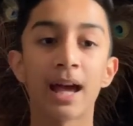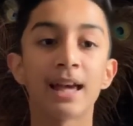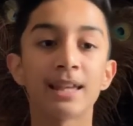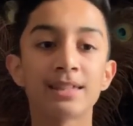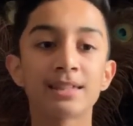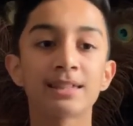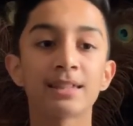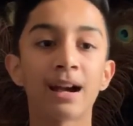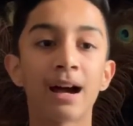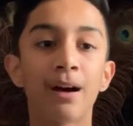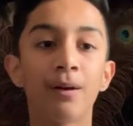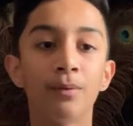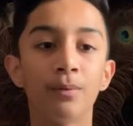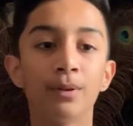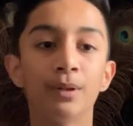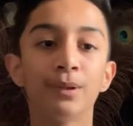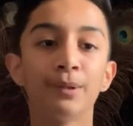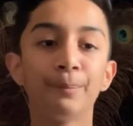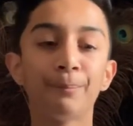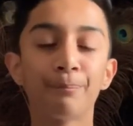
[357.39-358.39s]
as
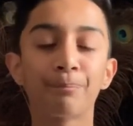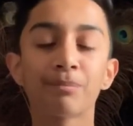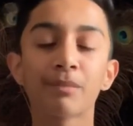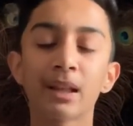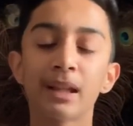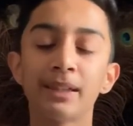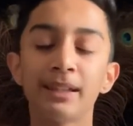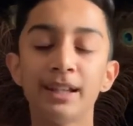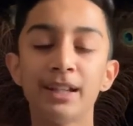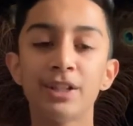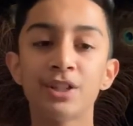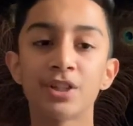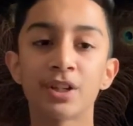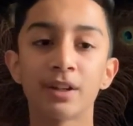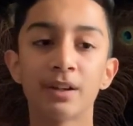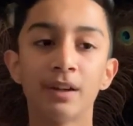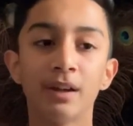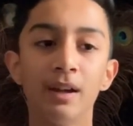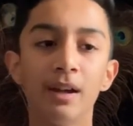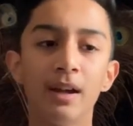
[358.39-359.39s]
our
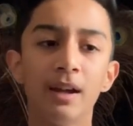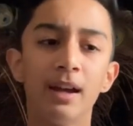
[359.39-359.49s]
teacher.